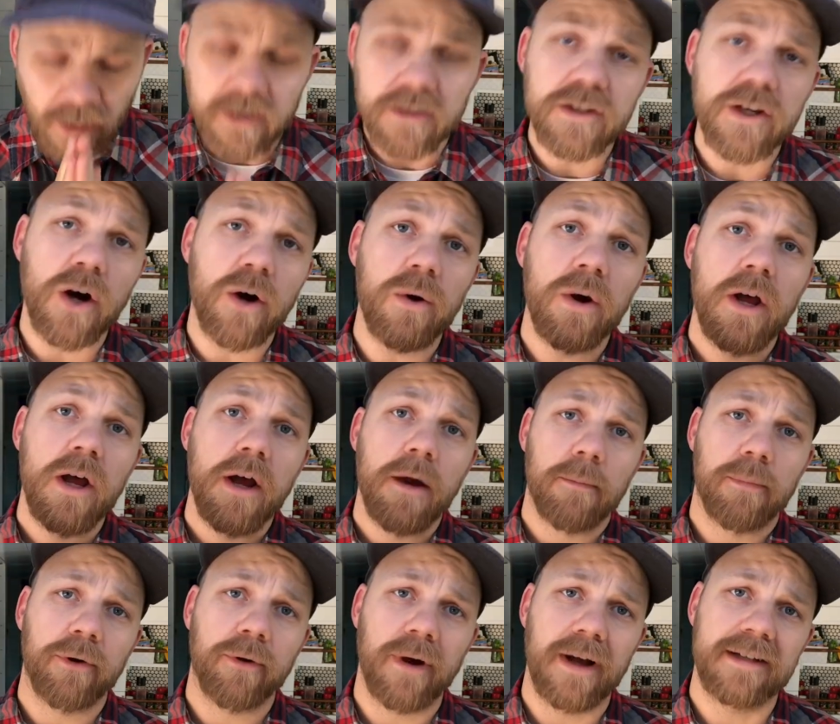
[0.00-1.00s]
So
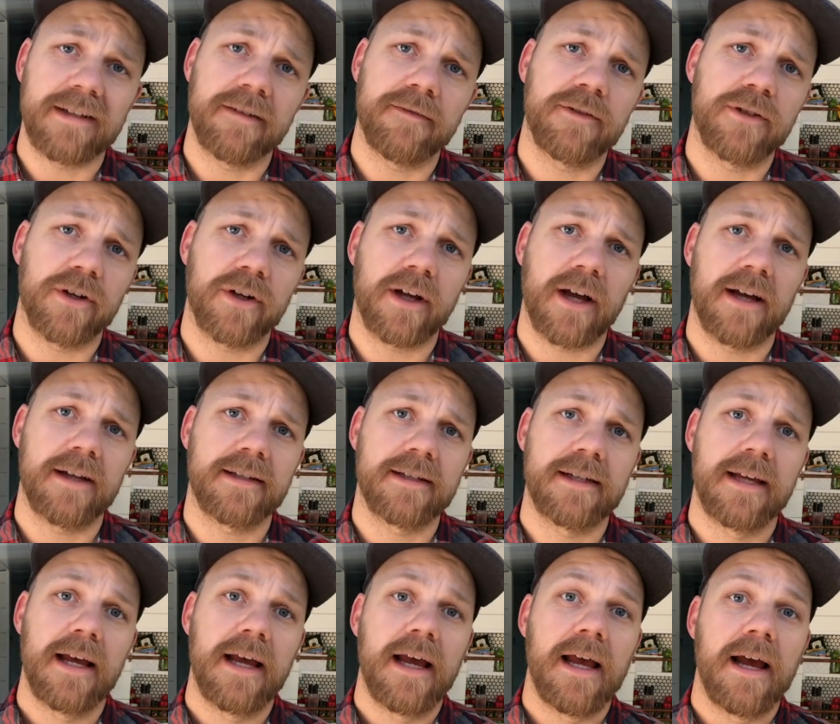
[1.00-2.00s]
Progressive took
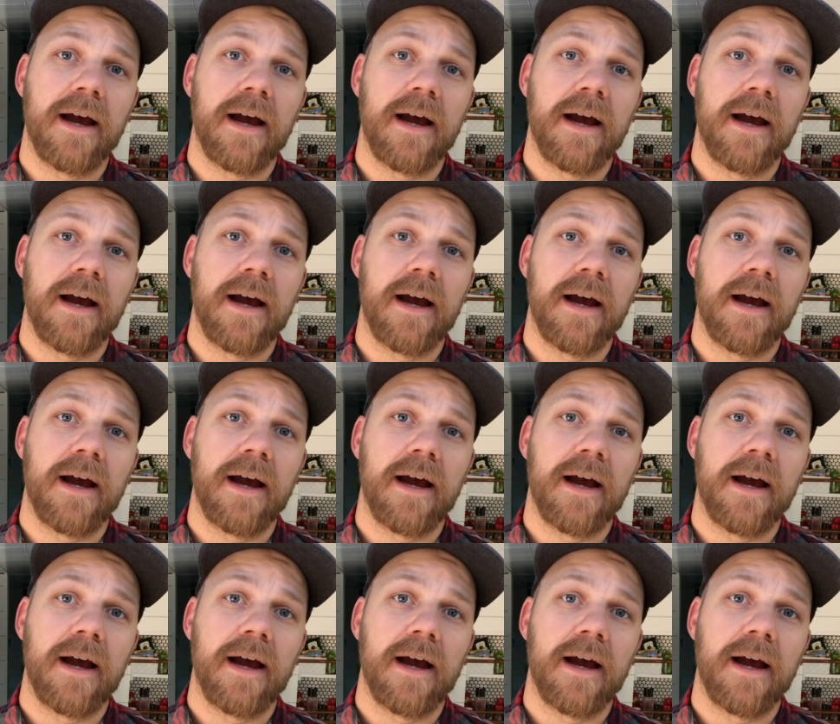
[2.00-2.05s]
us.